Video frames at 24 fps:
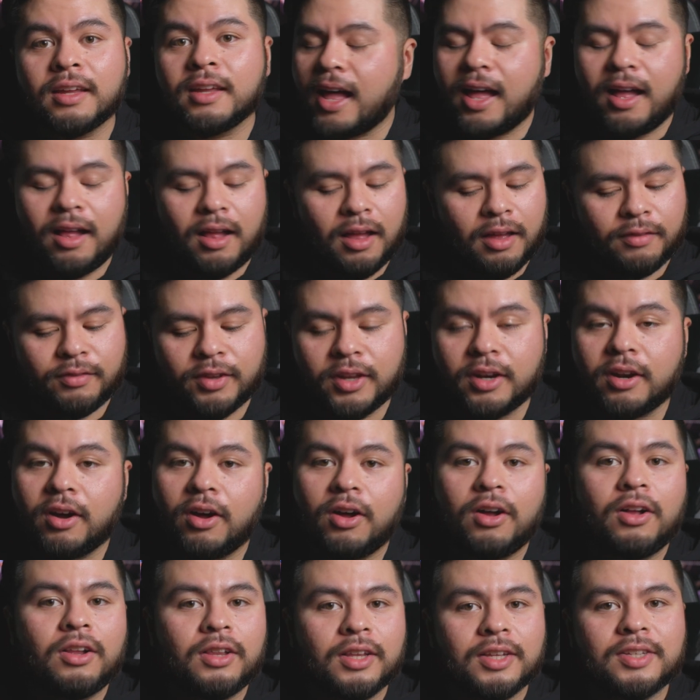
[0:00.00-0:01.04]
I'll have it
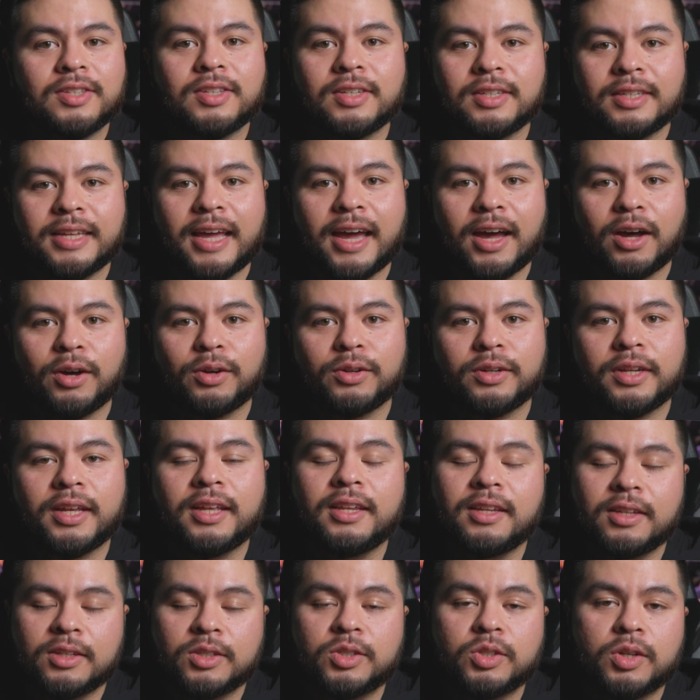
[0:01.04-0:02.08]
all listed down in
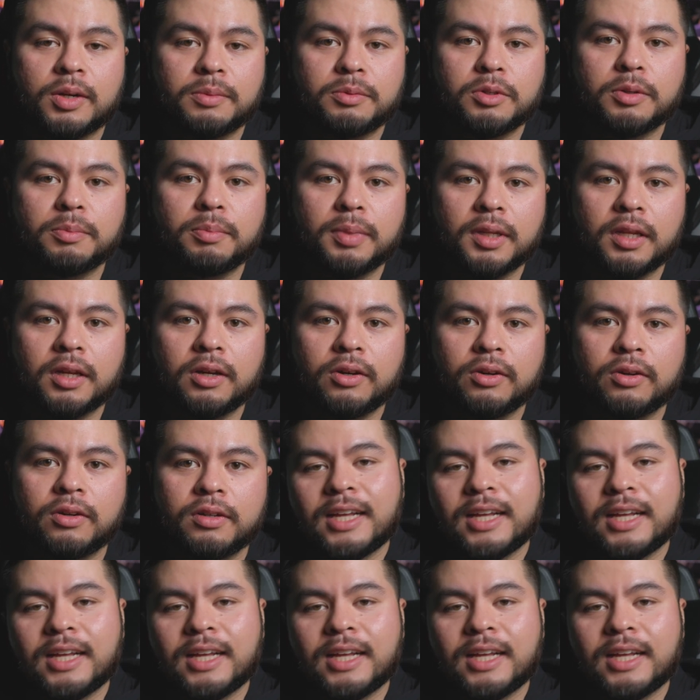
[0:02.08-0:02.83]
the description below,